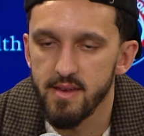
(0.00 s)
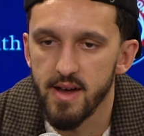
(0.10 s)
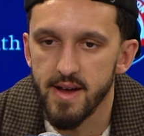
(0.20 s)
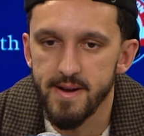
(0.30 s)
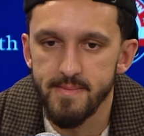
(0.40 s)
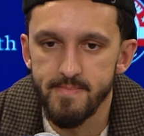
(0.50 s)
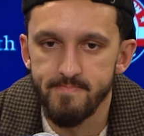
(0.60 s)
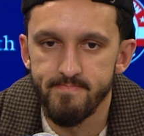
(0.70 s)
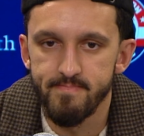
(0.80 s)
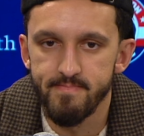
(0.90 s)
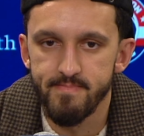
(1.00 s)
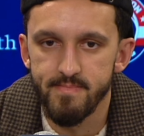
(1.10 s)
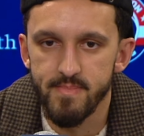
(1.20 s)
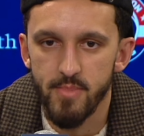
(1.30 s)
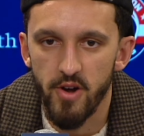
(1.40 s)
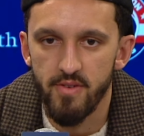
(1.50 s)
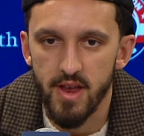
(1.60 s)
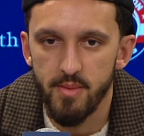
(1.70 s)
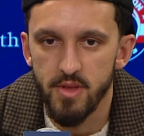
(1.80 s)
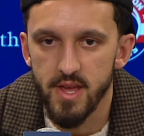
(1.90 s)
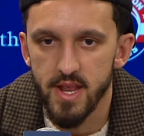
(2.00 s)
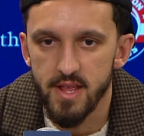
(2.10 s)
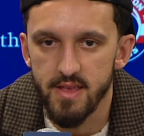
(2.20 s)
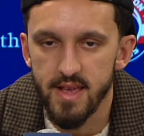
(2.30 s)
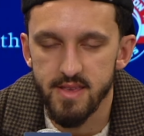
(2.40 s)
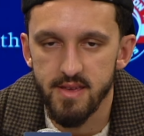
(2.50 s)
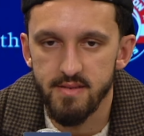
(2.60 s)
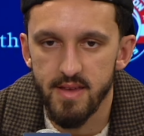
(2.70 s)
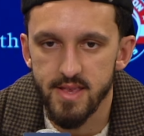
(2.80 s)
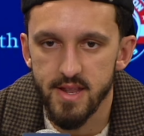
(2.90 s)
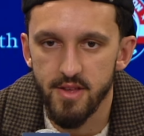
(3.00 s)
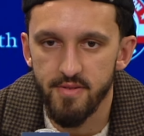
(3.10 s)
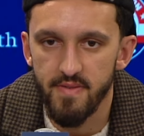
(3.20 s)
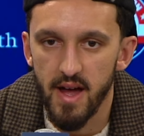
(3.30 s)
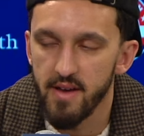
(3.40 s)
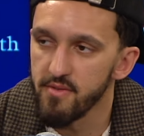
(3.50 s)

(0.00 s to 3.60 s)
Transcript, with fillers: um, Marvin coming in as a as another five,